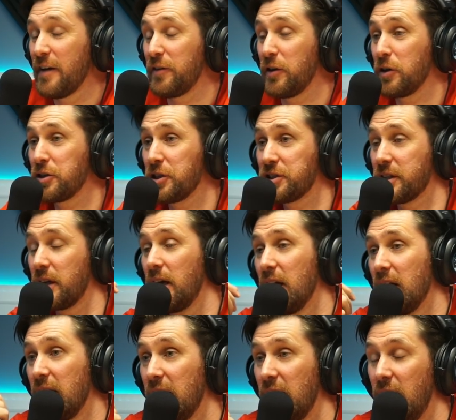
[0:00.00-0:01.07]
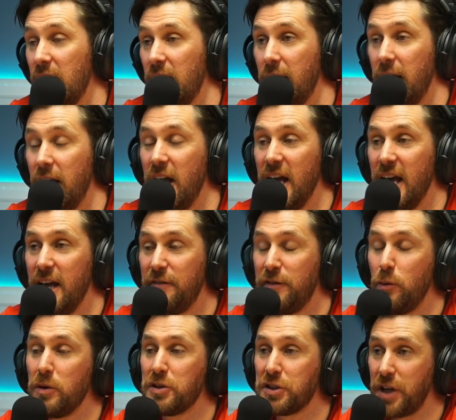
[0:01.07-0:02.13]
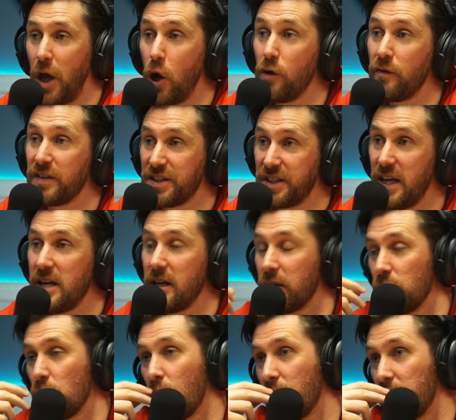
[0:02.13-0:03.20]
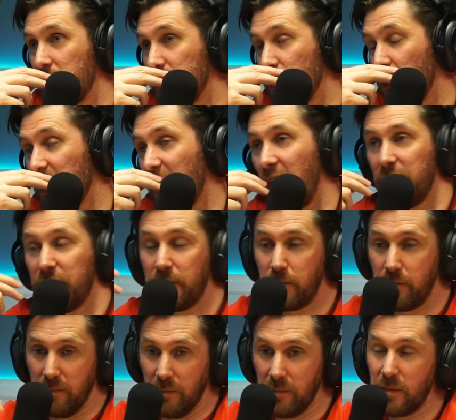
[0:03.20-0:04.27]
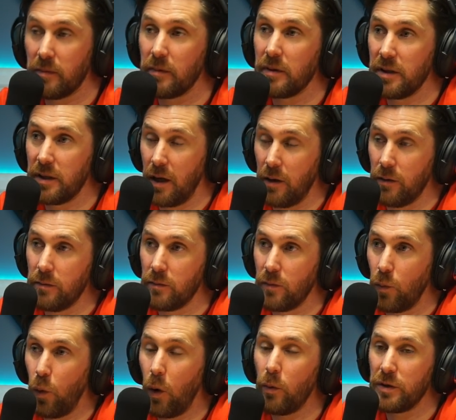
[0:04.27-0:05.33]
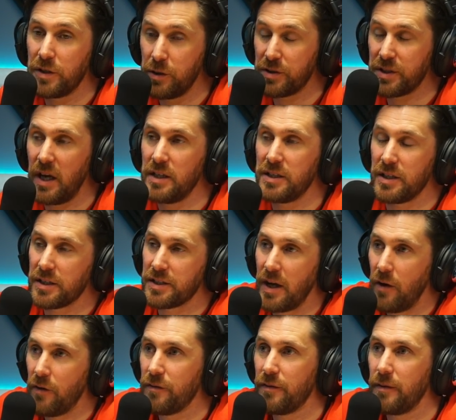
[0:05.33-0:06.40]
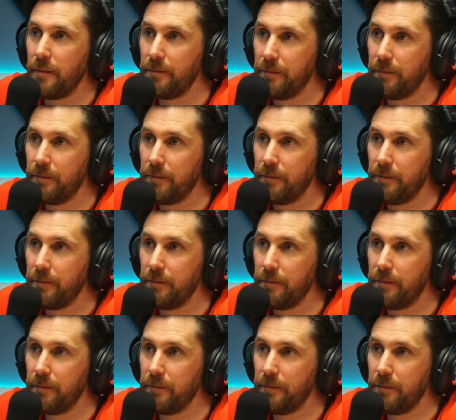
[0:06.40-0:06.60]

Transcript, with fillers: you skateboarding, just, you're going to break your leg. If you were just overseeing your, your life, you know, what would you say to yourself?